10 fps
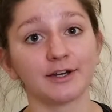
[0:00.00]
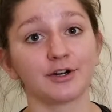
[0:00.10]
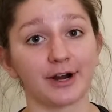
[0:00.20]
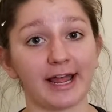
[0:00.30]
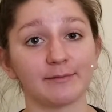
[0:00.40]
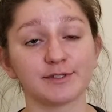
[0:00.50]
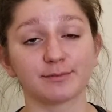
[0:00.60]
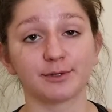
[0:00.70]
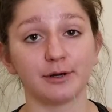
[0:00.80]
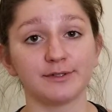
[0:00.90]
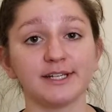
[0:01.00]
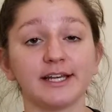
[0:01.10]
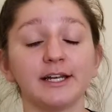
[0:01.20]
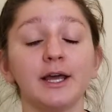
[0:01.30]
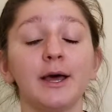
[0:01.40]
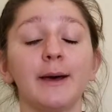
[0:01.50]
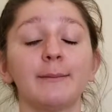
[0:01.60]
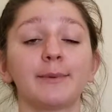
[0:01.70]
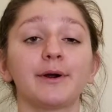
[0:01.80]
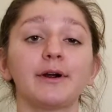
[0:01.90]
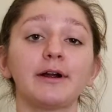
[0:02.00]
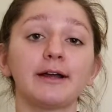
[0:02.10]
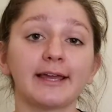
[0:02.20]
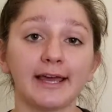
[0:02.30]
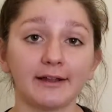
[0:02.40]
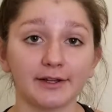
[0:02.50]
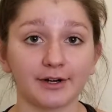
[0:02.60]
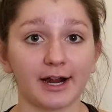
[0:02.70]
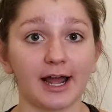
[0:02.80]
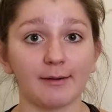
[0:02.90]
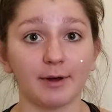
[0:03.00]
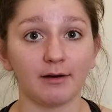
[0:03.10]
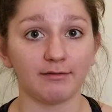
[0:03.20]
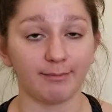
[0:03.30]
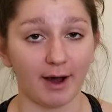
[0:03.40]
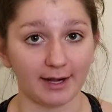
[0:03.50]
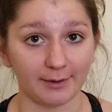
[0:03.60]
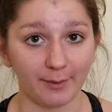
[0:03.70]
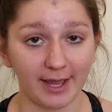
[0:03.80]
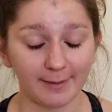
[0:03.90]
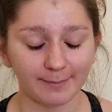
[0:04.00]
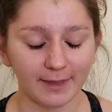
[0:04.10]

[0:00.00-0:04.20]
grams of protein per kilogram of body weight.